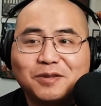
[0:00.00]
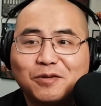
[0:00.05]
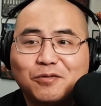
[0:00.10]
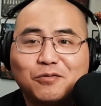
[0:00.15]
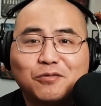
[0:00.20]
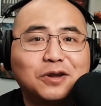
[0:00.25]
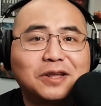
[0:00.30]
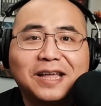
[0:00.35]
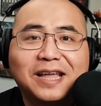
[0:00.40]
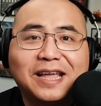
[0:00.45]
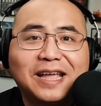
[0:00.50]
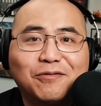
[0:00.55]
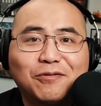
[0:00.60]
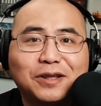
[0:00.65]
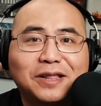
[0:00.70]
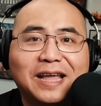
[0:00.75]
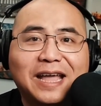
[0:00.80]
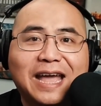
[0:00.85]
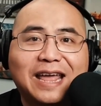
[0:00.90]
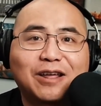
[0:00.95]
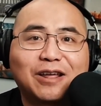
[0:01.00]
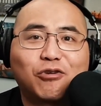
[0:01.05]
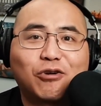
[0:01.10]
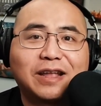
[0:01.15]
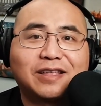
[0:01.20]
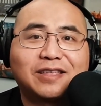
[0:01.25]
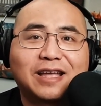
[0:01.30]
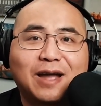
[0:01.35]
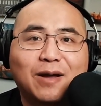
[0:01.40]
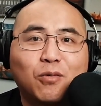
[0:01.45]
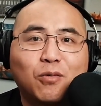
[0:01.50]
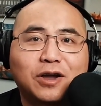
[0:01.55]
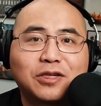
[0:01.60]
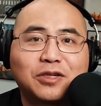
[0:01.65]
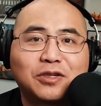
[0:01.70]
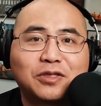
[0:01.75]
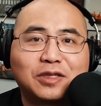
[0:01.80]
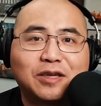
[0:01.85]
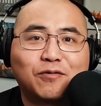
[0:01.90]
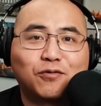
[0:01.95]
really had a great time
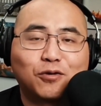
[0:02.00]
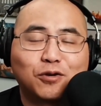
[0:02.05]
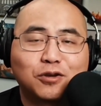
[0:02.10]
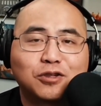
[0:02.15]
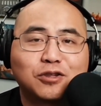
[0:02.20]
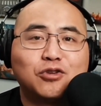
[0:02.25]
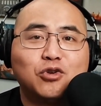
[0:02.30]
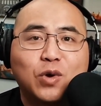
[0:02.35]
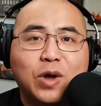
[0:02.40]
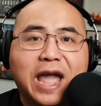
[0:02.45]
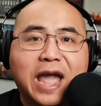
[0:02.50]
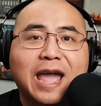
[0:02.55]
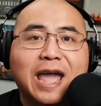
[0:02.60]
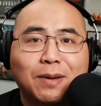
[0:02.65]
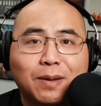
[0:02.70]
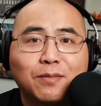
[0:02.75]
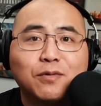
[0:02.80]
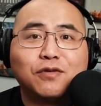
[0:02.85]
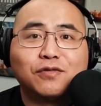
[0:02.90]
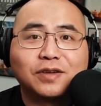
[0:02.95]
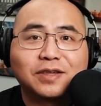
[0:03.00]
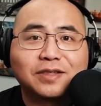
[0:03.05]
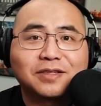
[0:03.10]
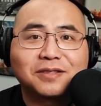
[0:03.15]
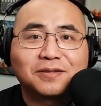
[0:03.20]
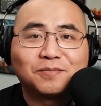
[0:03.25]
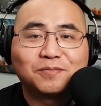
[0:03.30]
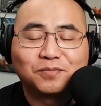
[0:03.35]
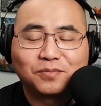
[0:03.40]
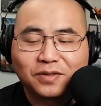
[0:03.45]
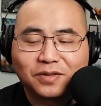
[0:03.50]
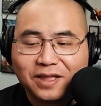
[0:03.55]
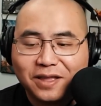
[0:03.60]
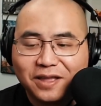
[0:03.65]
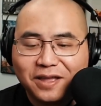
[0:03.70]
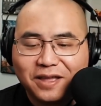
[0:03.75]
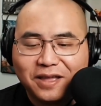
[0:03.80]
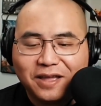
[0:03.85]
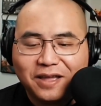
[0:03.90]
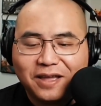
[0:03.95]
watching the first two Ant-Man movies.
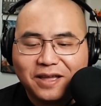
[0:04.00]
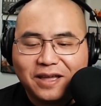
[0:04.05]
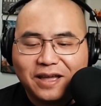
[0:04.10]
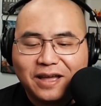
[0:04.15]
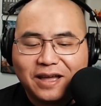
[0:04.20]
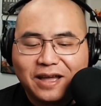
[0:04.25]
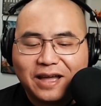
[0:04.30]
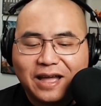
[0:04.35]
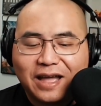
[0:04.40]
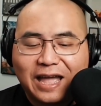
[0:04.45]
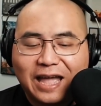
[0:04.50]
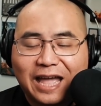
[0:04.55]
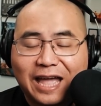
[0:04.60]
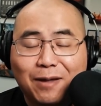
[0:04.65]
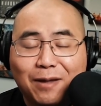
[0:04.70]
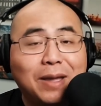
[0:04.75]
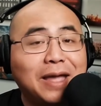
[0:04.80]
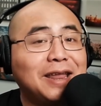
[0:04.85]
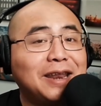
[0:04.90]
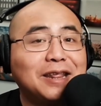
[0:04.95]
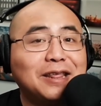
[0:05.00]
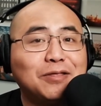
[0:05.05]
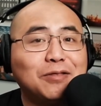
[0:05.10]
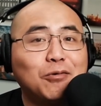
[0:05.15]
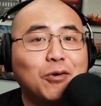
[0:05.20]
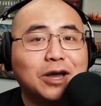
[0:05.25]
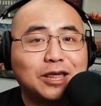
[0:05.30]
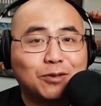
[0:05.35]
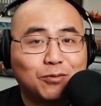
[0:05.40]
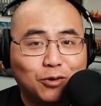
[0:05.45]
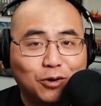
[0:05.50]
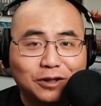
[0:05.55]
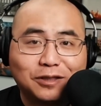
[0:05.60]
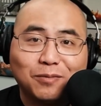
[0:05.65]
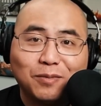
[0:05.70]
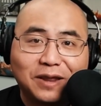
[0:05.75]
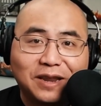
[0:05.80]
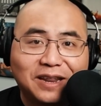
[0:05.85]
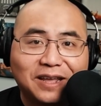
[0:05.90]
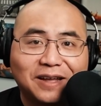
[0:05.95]
Ant-Man and the Wasp:
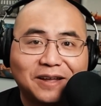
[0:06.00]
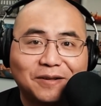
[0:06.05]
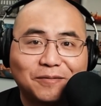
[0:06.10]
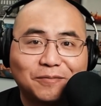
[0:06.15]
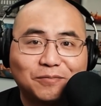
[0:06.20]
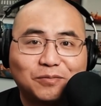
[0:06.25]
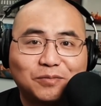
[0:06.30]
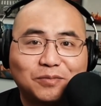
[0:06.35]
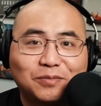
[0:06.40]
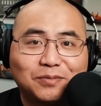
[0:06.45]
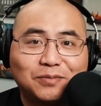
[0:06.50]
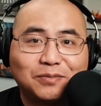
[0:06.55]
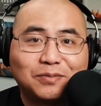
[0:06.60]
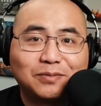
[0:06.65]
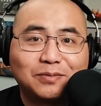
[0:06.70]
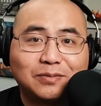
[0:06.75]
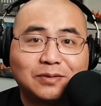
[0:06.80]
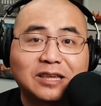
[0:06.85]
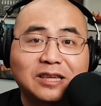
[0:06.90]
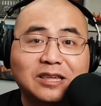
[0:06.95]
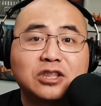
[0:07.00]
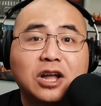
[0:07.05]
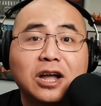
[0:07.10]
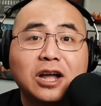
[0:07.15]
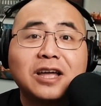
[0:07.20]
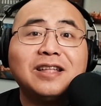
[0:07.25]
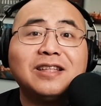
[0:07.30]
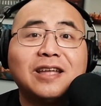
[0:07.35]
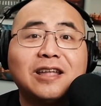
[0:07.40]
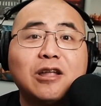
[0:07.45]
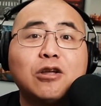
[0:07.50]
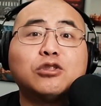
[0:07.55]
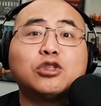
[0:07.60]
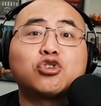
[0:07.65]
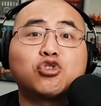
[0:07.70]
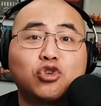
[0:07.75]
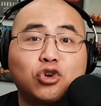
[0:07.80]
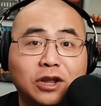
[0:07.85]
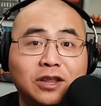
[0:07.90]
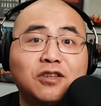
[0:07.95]
Quantumania does not continue the
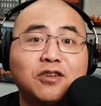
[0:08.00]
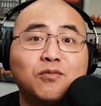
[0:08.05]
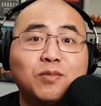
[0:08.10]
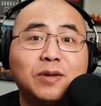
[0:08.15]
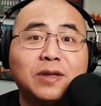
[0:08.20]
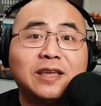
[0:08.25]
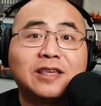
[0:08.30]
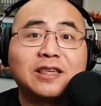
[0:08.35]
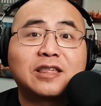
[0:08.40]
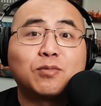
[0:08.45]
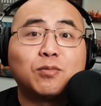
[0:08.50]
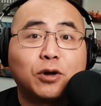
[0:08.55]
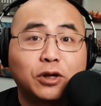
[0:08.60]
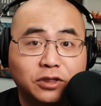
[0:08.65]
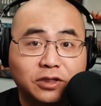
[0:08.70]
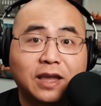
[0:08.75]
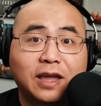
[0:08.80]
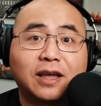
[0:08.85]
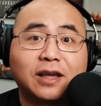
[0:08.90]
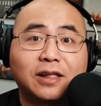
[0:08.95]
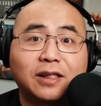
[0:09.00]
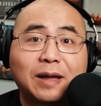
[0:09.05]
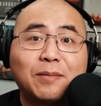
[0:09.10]
trend of being small scale. I